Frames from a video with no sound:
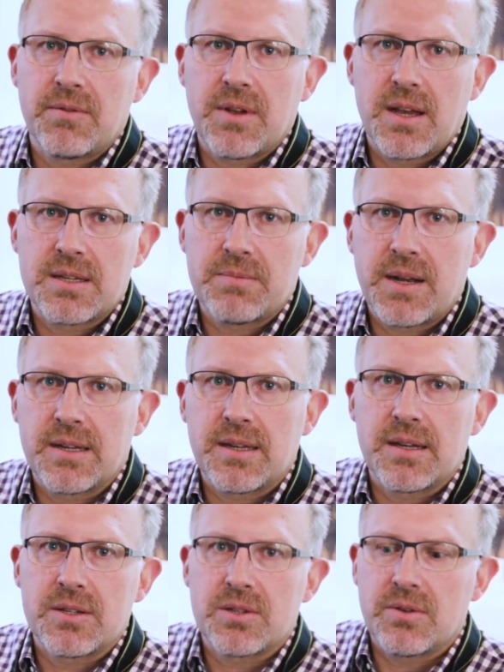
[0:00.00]
of Cosmetic
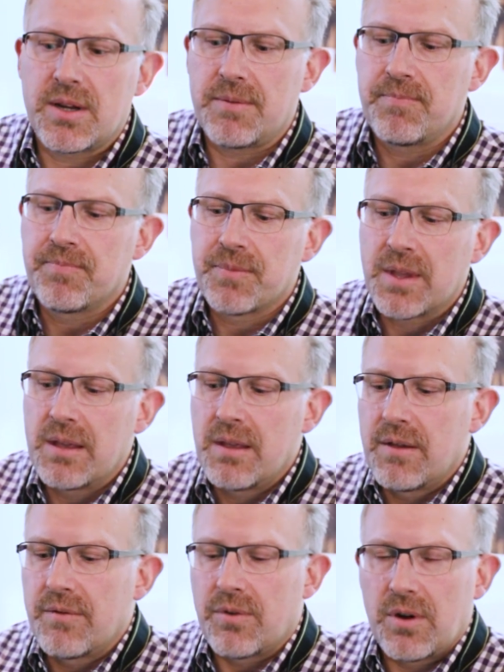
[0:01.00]
Dentistry
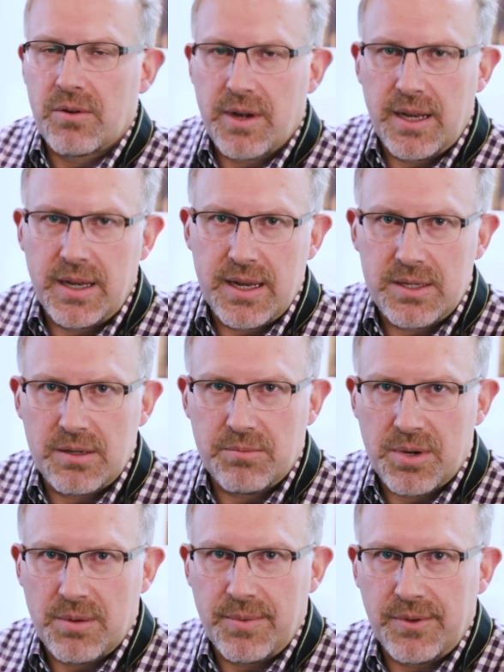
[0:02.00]
for accreditation
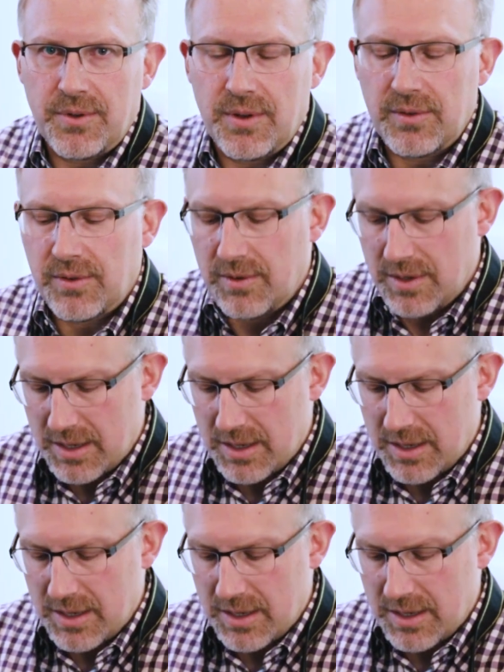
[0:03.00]
purposes.